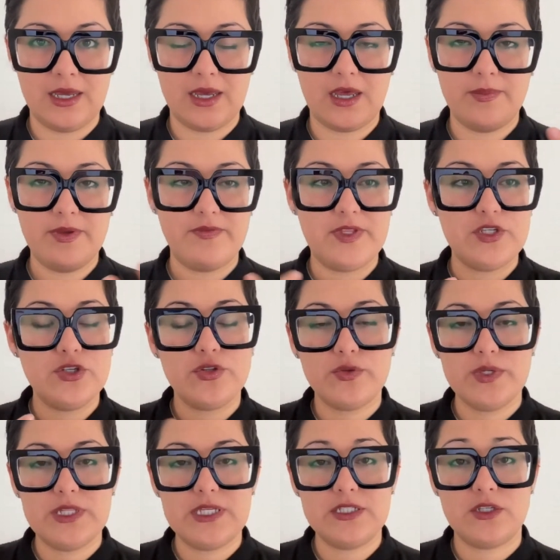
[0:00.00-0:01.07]
If these are
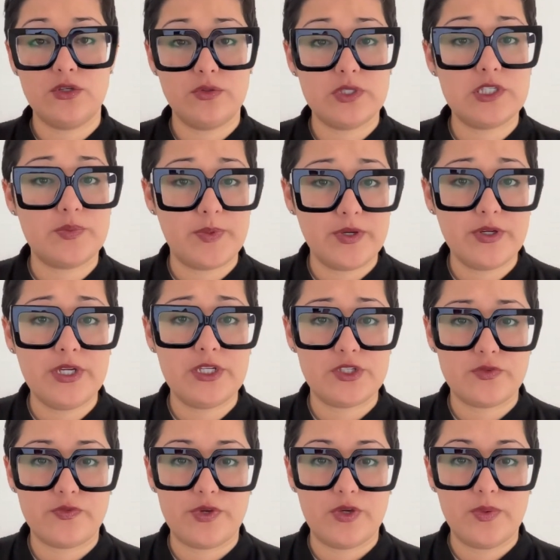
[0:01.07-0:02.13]
3 things that you experience
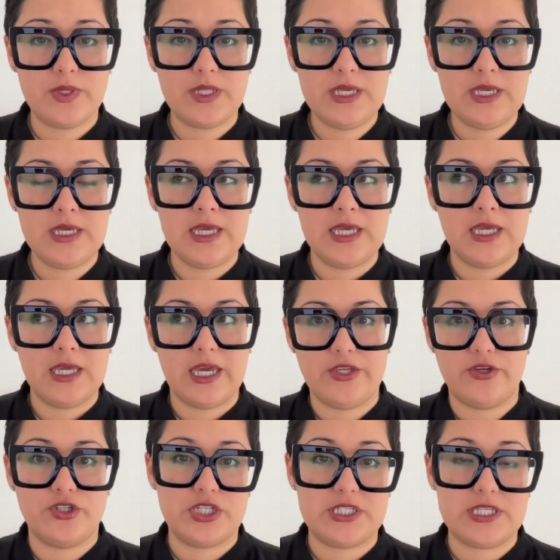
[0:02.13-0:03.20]
frequently and
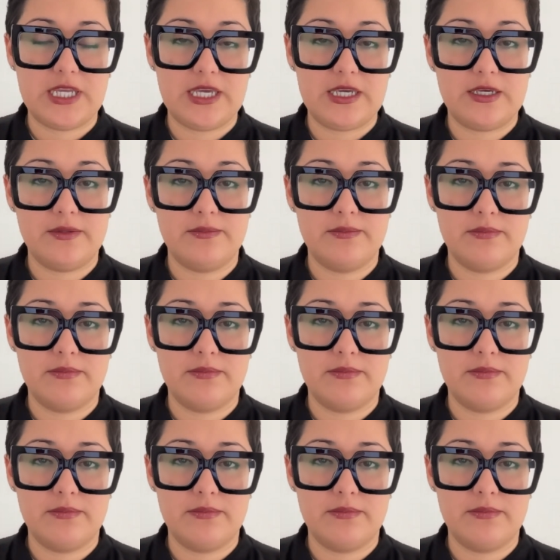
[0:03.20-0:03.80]
you're just like,